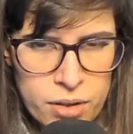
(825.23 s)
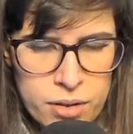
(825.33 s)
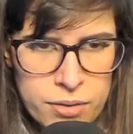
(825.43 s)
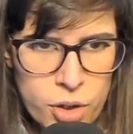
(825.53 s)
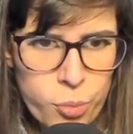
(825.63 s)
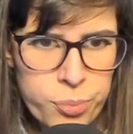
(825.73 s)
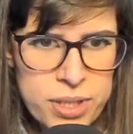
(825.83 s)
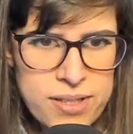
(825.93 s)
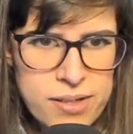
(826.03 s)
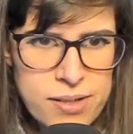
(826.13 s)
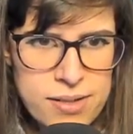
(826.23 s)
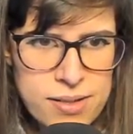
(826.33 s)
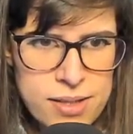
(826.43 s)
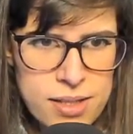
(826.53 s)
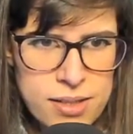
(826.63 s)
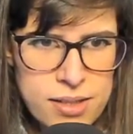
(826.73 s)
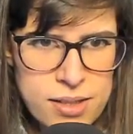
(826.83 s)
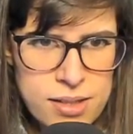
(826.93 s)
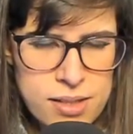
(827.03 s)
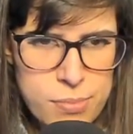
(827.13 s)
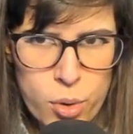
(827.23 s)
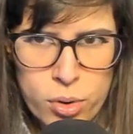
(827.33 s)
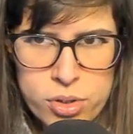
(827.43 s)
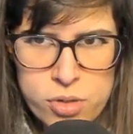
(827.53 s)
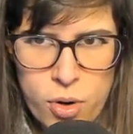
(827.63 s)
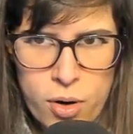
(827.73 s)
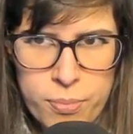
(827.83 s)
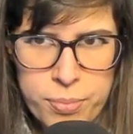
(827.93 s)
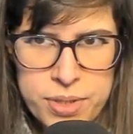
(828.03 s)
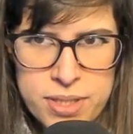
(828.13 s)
Nope, This is a small swamp.